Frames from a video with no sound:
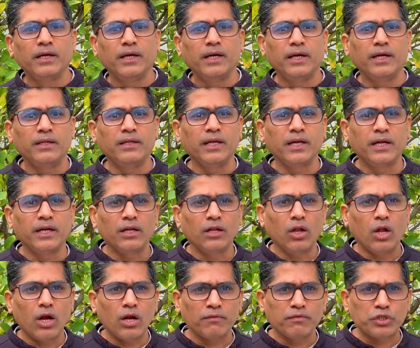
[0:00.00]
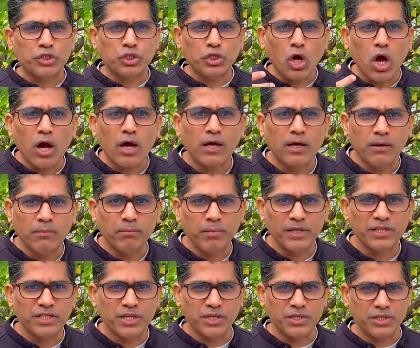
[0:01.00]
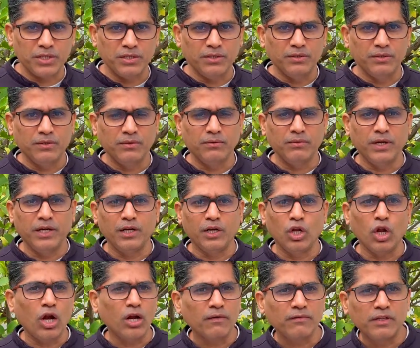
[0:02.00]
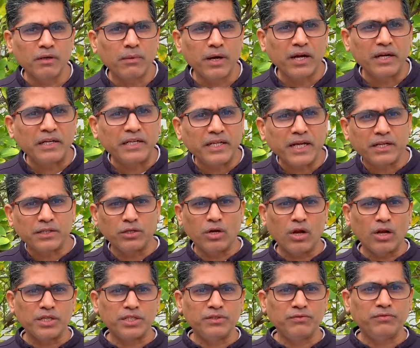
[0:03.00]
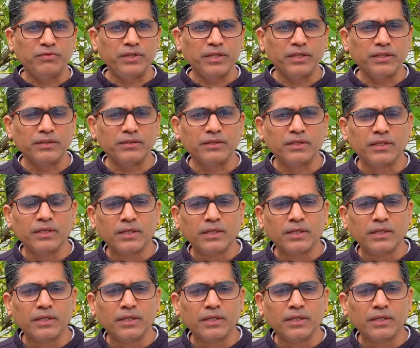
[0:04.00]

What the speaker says: And they get a lot of stock compensation, right? A lot of them are in technology field,